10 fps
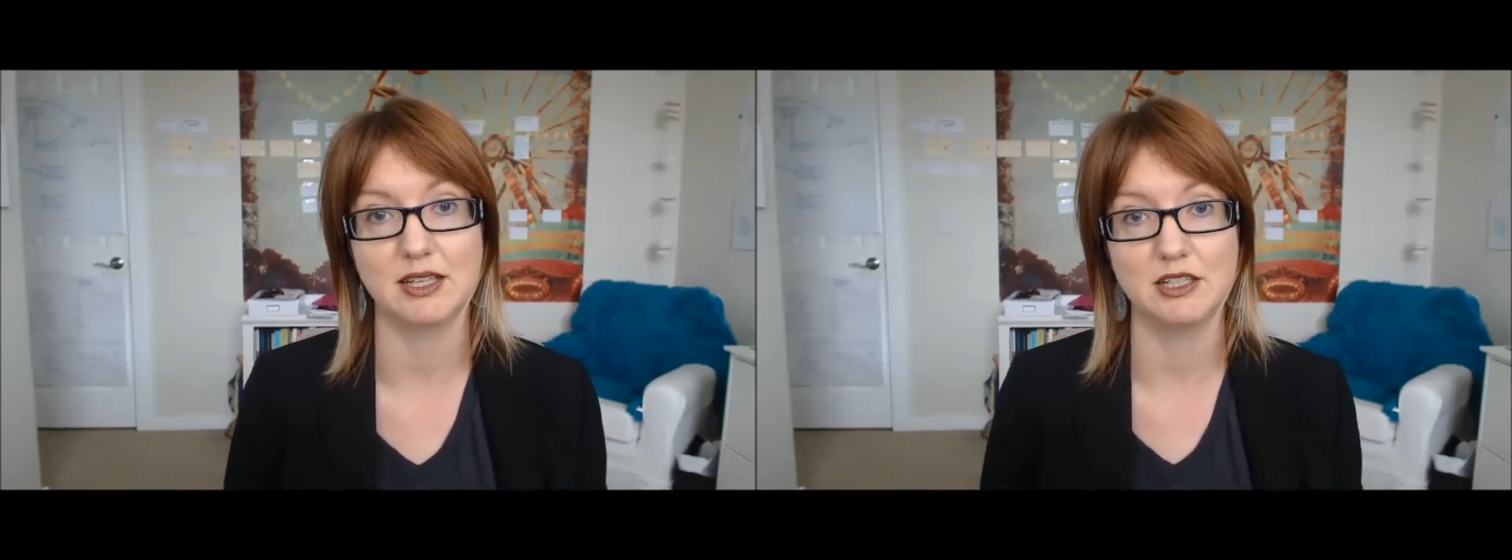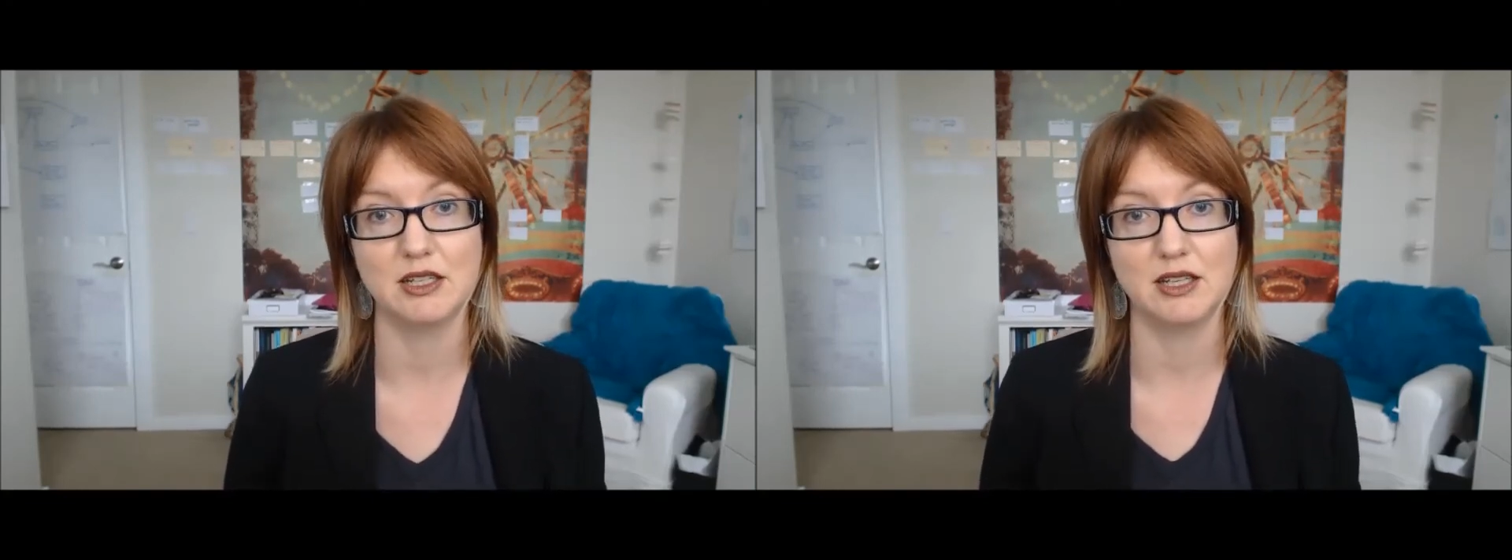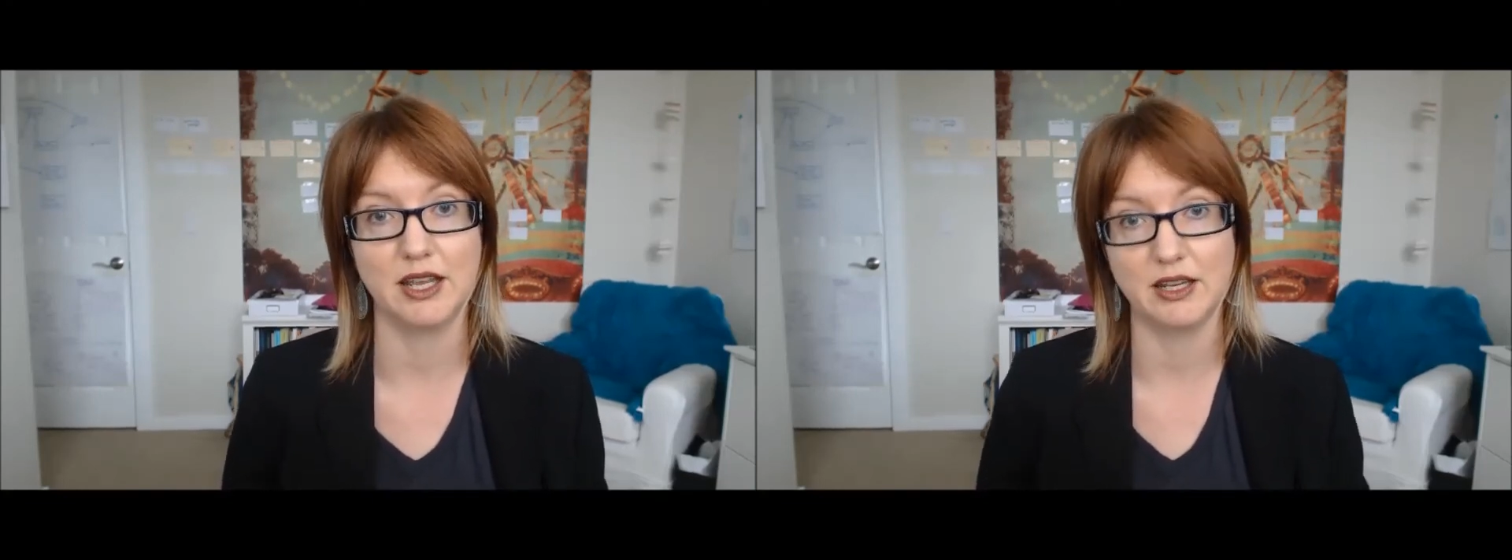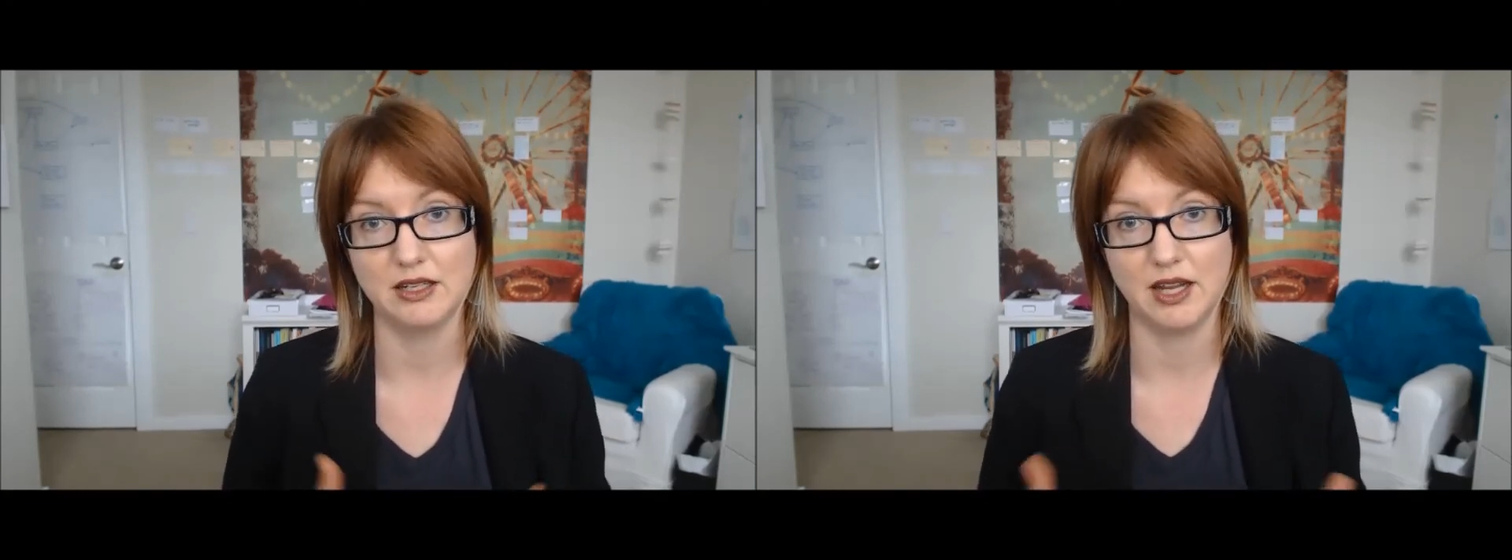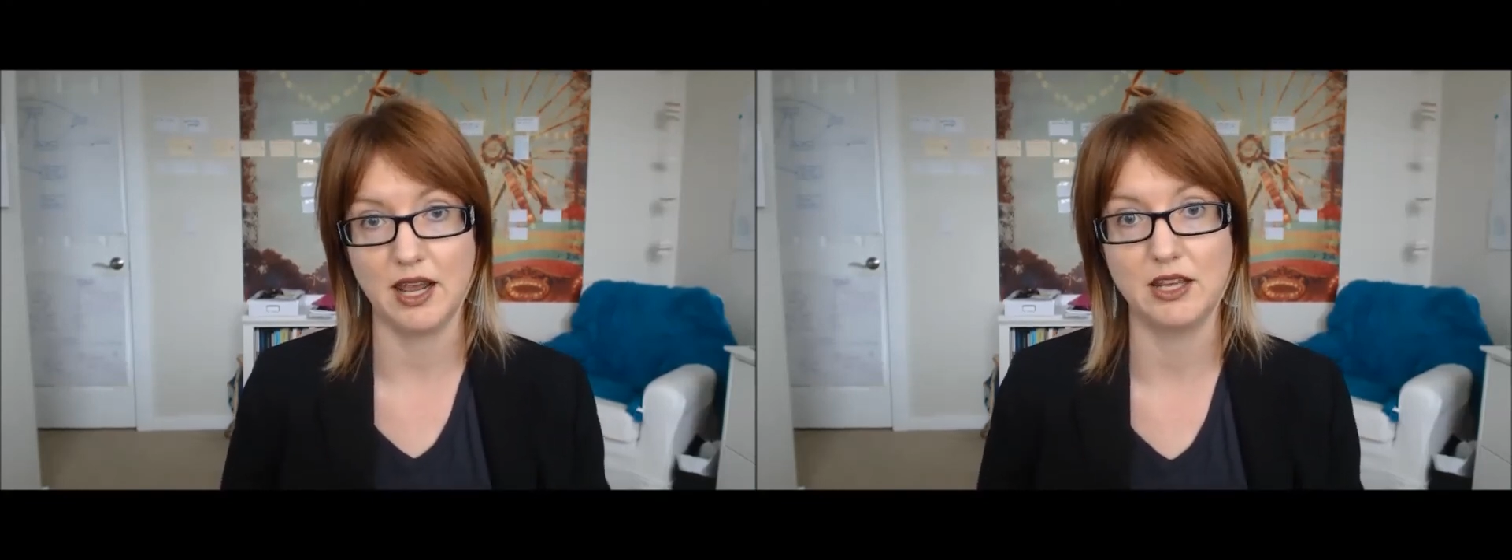
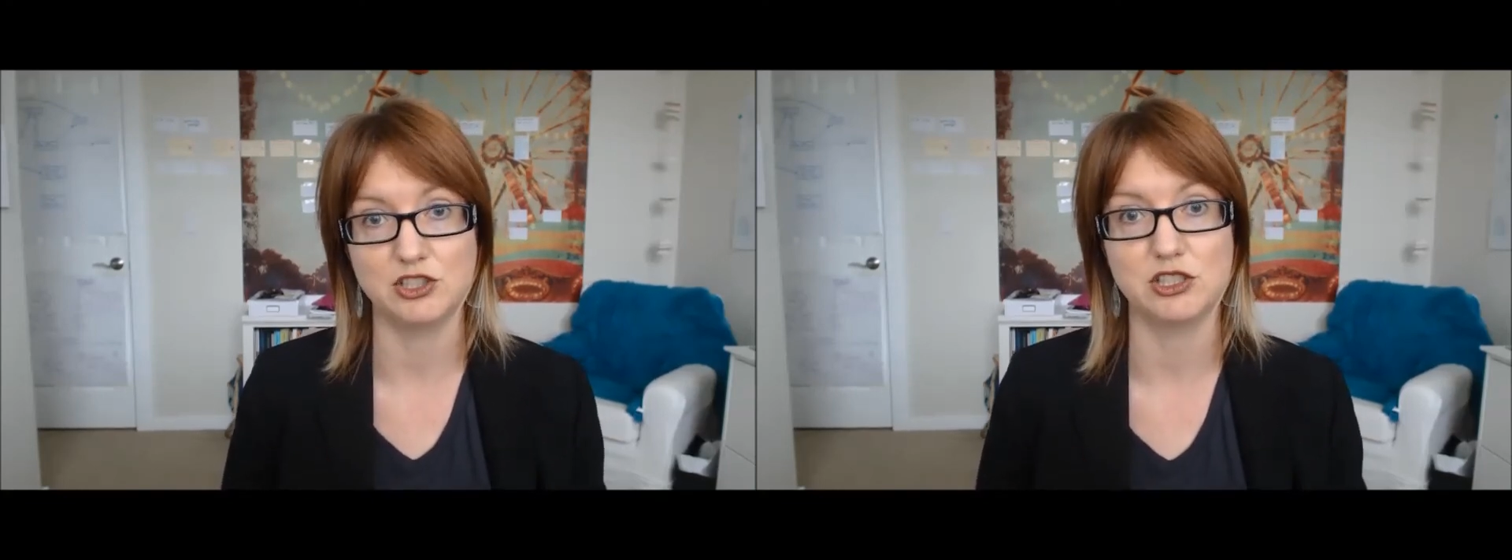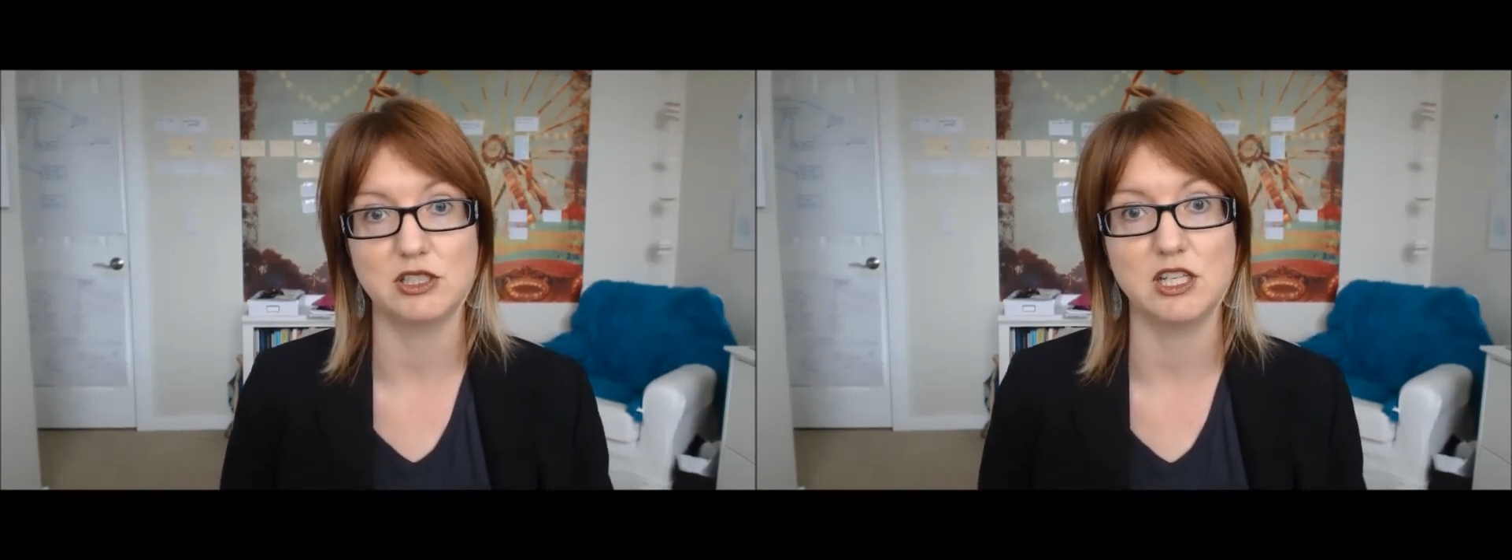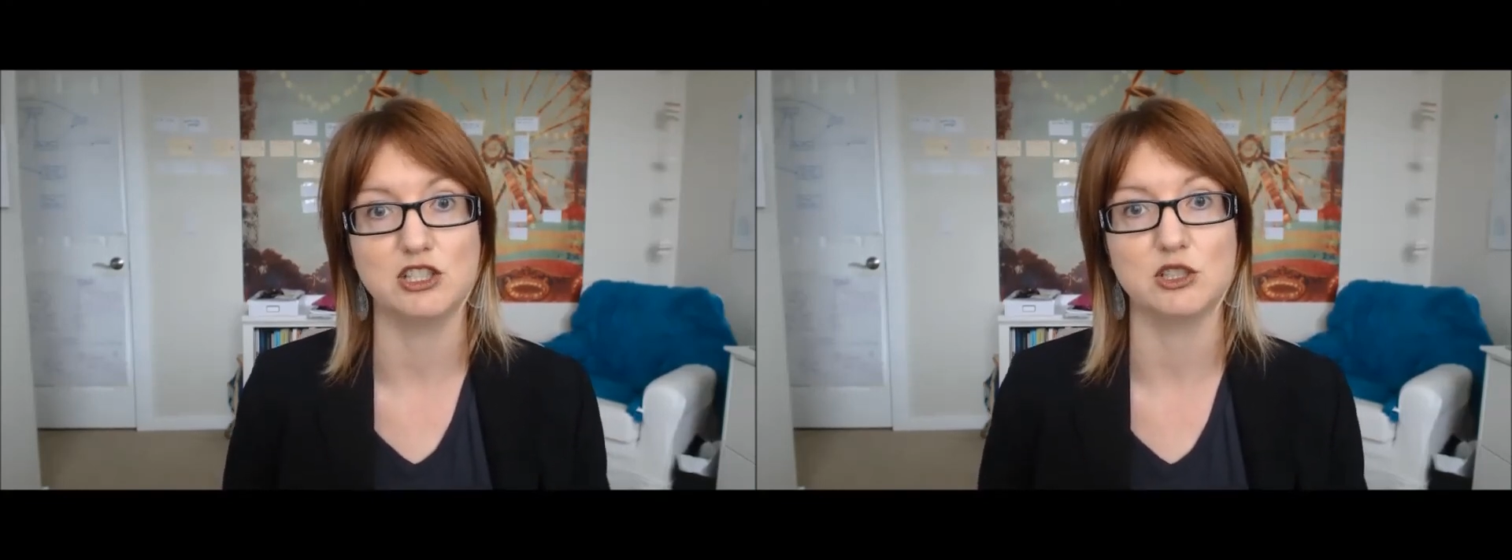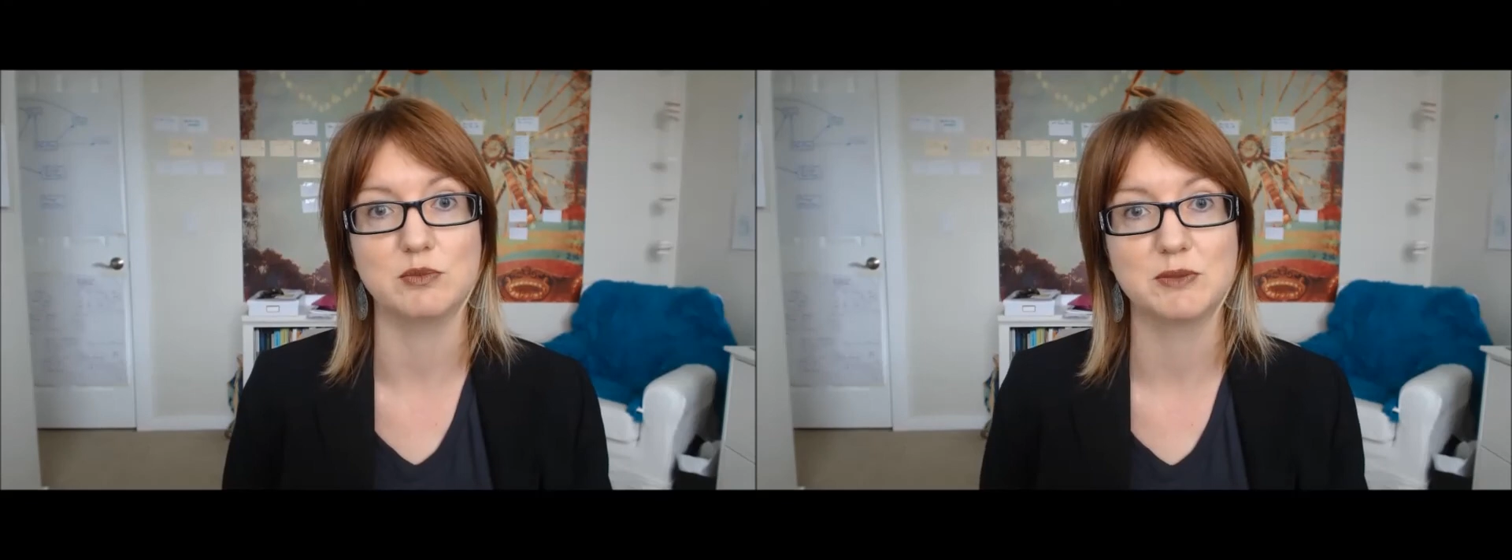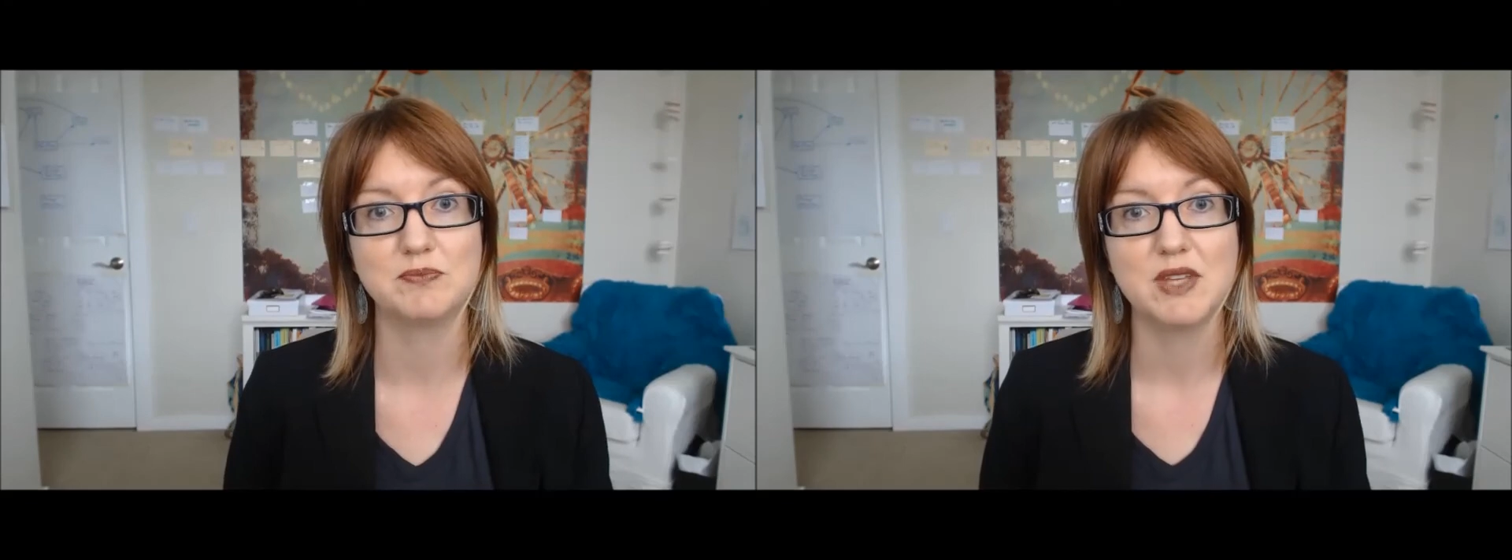in ancient
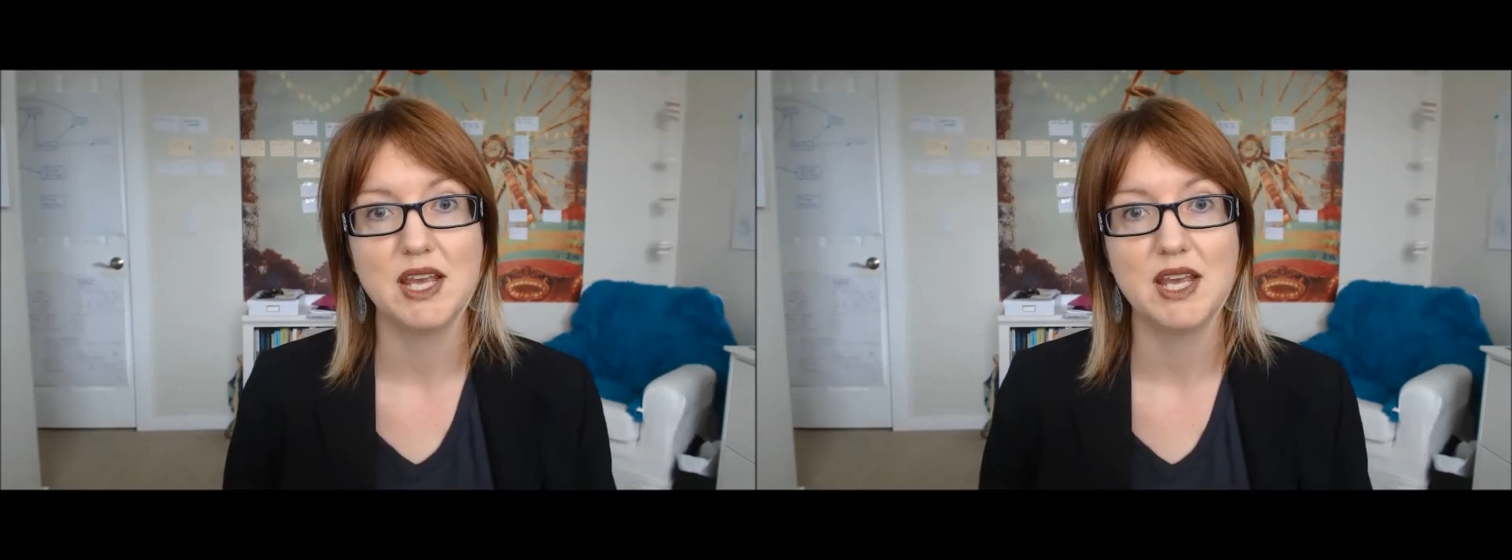Egypt.